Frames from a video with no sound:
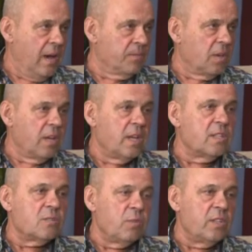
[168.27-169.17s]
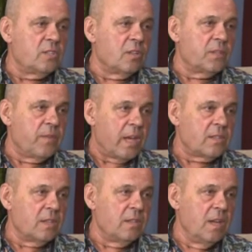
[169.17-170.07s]
after his research
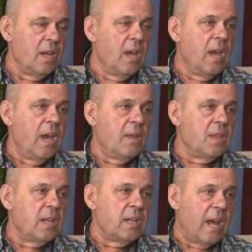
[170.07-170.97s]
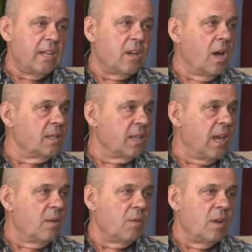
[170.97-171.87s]
vessel. And then Nikon
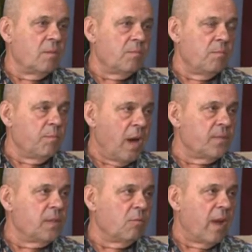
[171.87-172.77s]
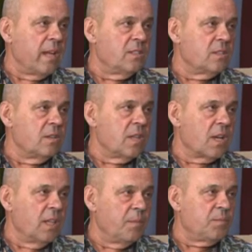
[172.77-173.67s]
camera bought the rights to the
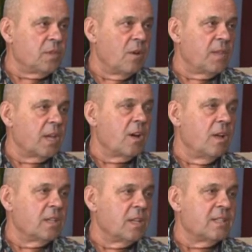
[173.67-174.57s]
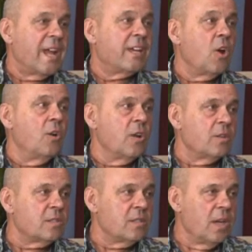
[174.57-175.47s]
Calypso, wow. and they called it
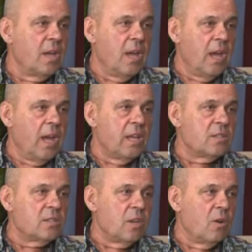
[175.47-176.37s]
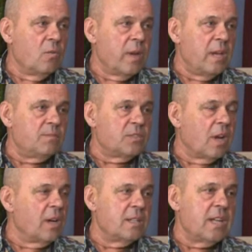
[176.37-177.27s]
Nikonos. And so we
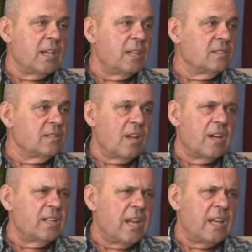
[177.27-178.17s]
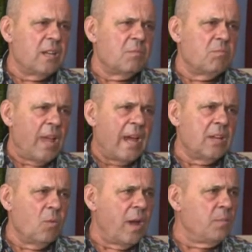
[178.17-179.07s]
started taking started taking
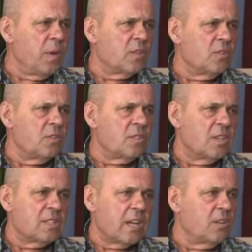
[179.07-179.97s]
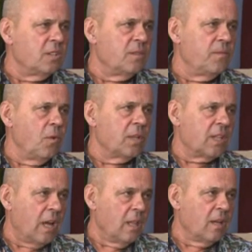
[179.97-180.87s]
black and white pictures because I couldn't
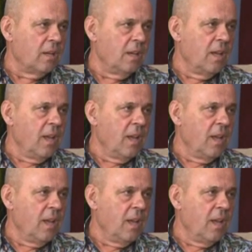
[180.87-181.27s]
afford color